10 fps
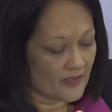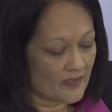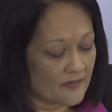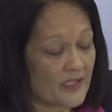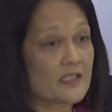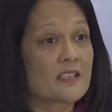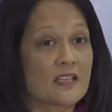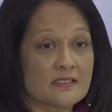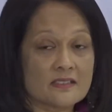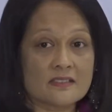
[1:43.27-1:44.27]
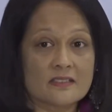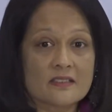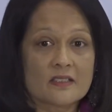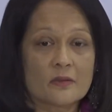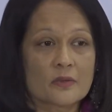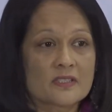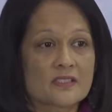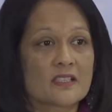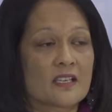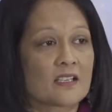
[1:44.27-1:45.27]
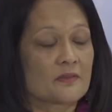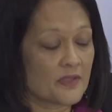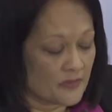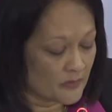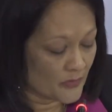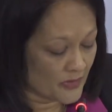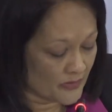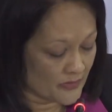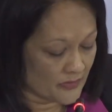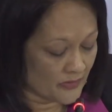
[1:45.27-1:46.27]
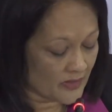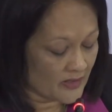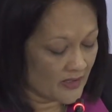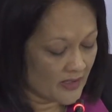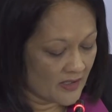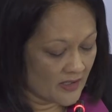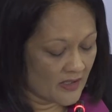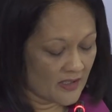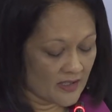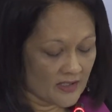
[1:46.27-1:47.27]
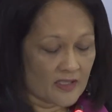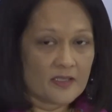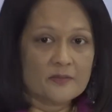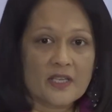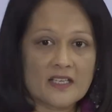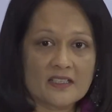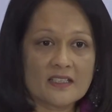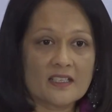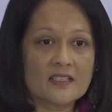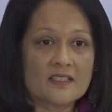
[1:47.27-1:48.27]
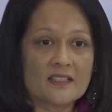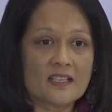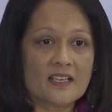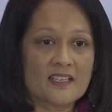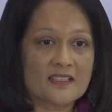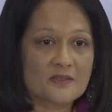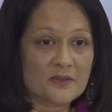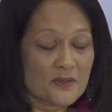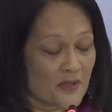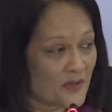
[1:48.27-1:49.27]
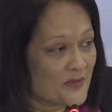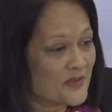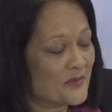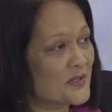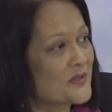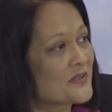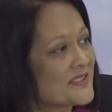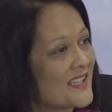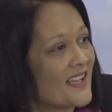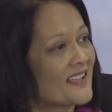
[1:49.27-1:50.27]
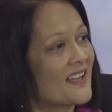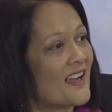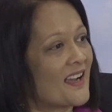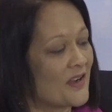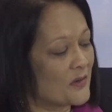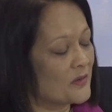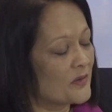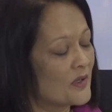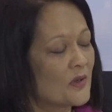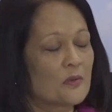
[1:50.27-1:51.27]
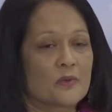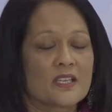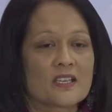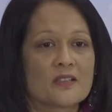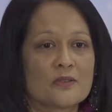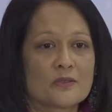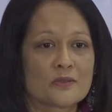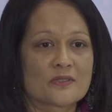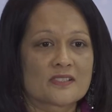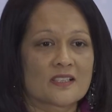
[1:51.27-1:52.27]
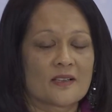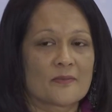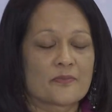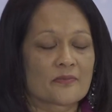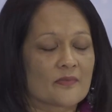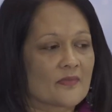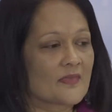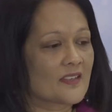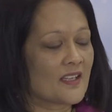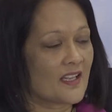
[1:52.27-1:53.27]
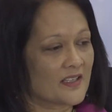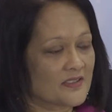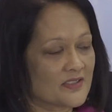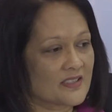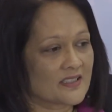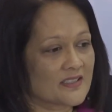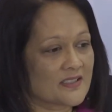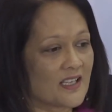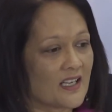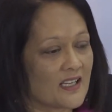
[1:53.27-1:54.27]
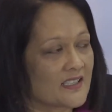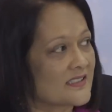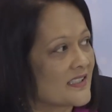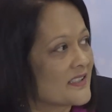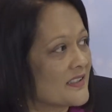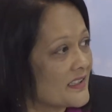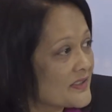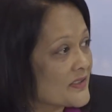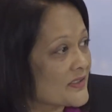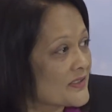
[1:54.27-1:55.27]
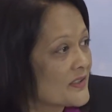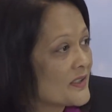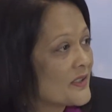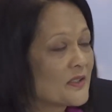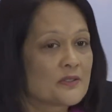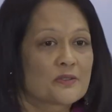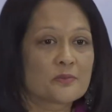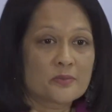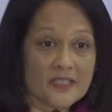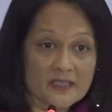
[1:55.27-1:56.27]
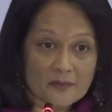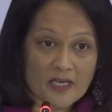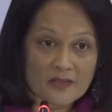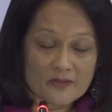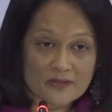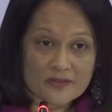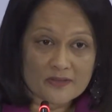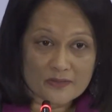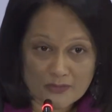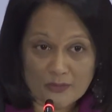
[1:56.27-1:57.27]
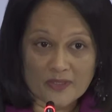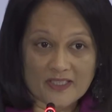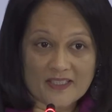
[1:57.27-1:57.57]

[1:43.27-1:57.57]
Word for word: invited guests, once again a very good morning to you all. Uh, Director, I took note of what you said, how we can use um, heritage, arts, and cultures to bring about joy